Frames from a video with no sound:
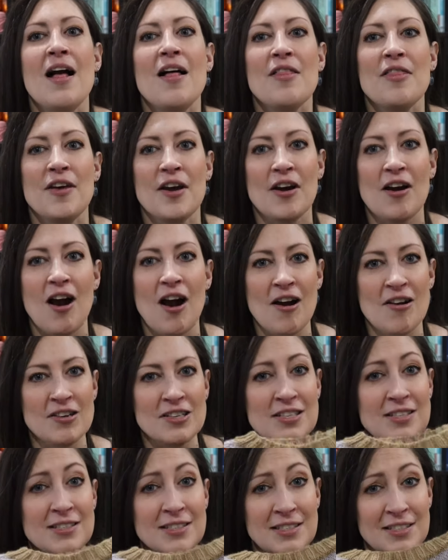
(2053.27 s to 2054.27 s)
There are
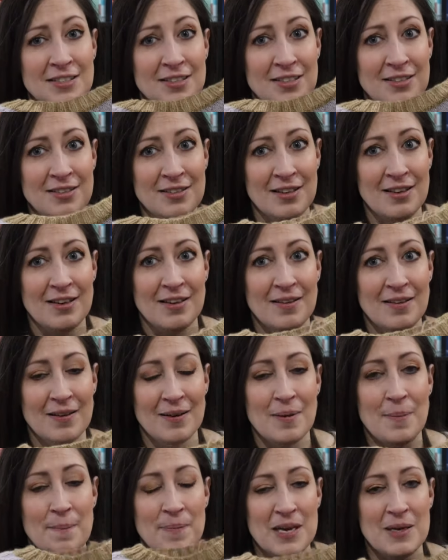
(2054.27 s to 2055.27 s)
still
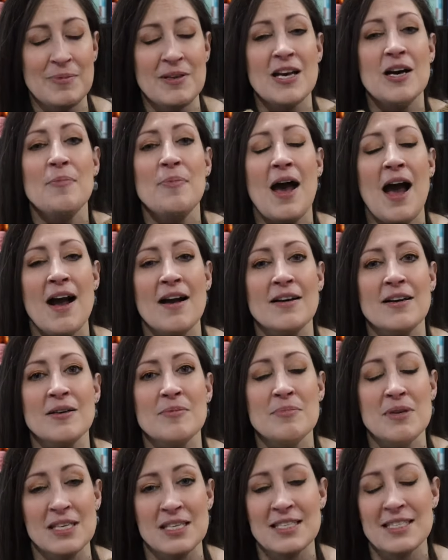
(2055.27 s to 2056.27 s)
baby alpaca
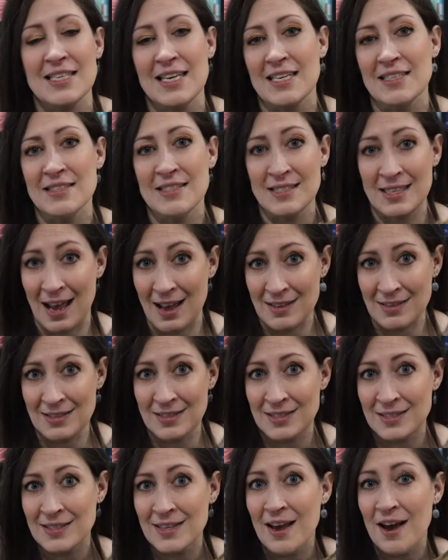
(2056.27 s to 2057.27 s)
mini skein
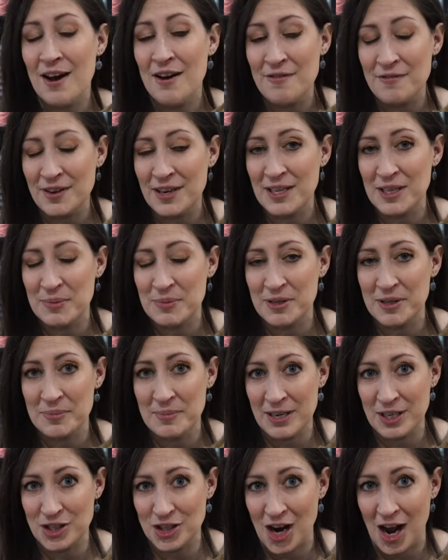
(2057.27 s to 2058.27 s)
sets available in
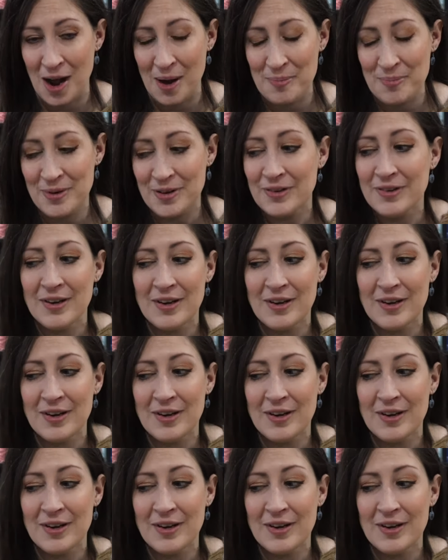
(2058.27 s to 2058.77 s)
my shop.